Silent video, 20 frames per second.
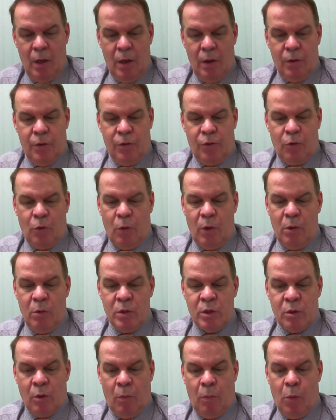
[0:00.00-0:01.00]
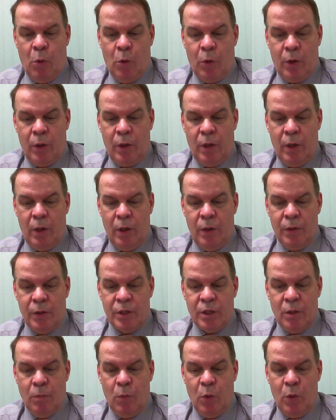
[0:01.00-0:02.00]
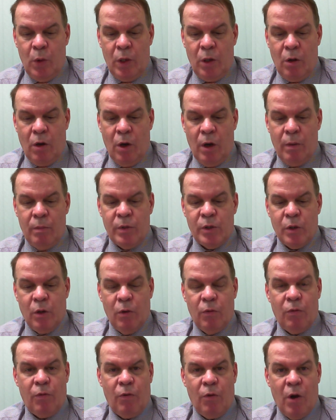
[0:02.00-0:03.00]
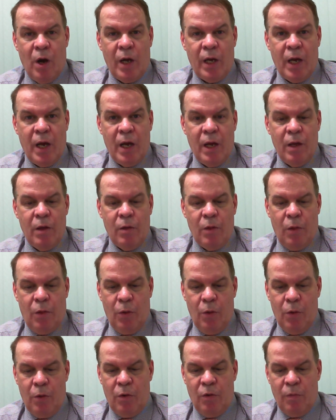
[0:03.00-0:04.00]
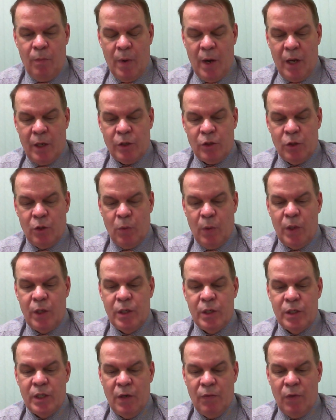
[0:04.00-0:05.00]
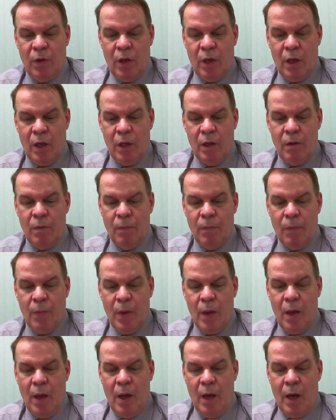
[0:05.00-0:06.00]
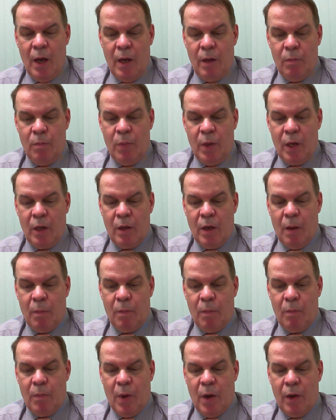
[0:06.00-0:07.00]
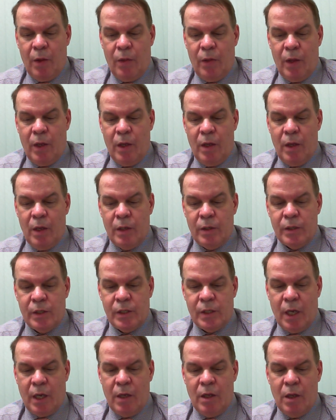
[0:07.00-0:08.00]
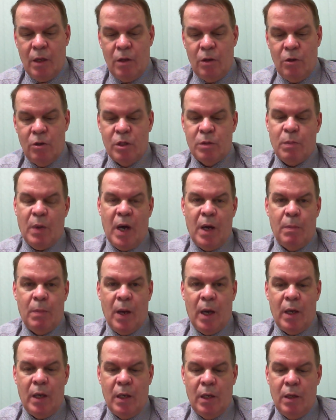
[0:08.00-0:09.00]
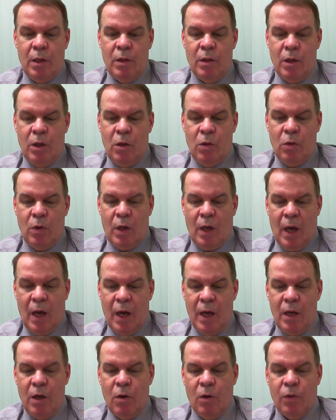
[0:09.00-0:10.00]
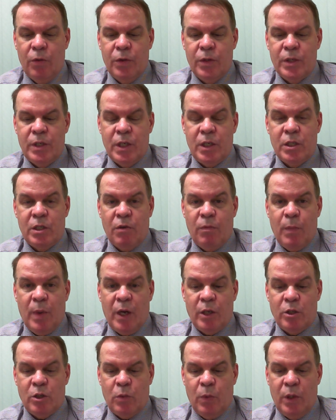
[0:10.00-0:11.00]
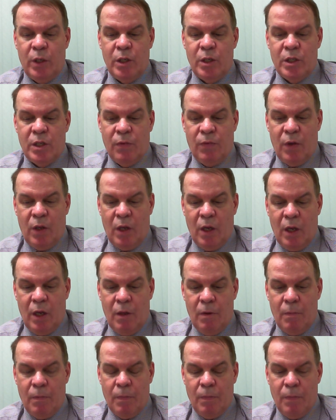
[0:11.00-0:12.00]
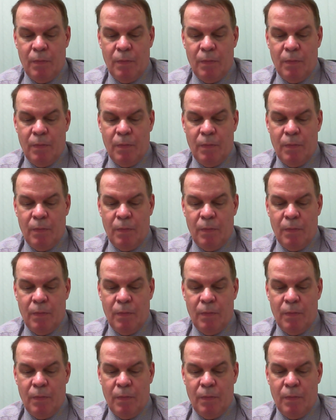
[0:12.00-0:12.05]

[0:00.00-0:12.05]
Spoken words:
The story was reported in the Samui Times on Friday, the 3rd of March 2017, and picked up by the Sun newspaper in the UK on the 6th of March 2017.